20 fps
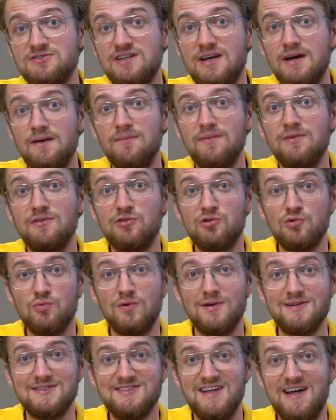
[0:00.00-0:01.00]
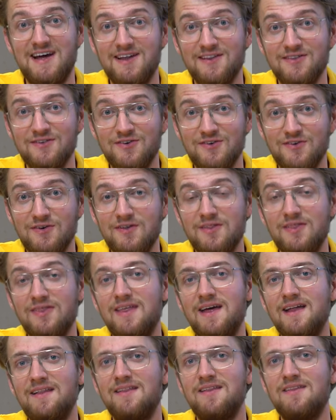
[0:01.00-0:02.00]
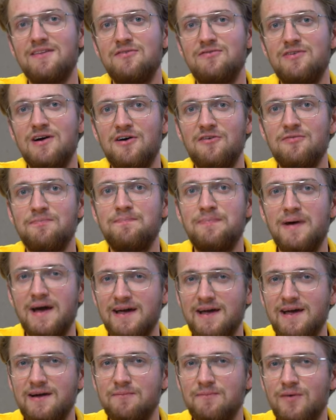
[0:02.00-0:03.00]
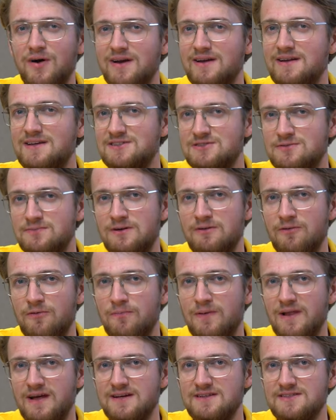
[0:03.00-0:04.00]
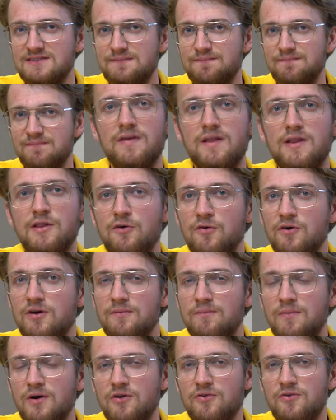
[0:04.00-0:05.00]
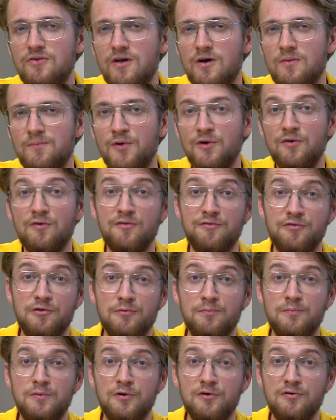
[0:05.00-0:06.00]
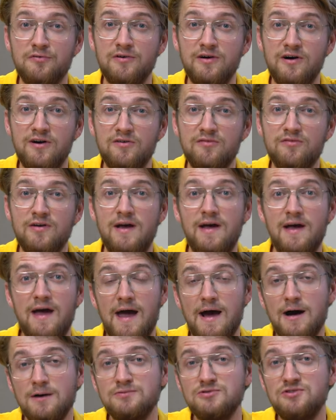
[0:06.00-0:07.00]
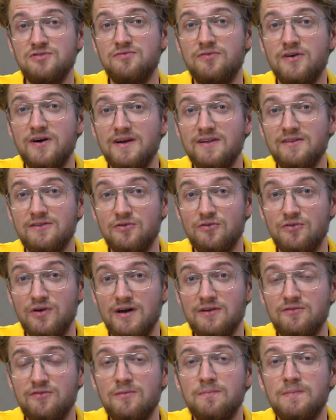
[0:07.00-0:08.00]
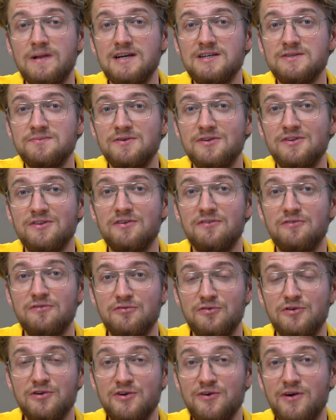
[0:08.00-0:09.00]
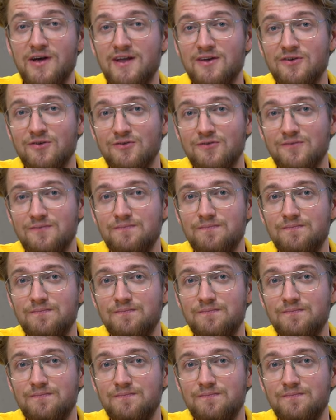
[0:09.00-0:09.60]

stem towards the handle, then the valve packing might need to be replaced. Knowing the model number of your ball valve helps you find the right replacement for your handle.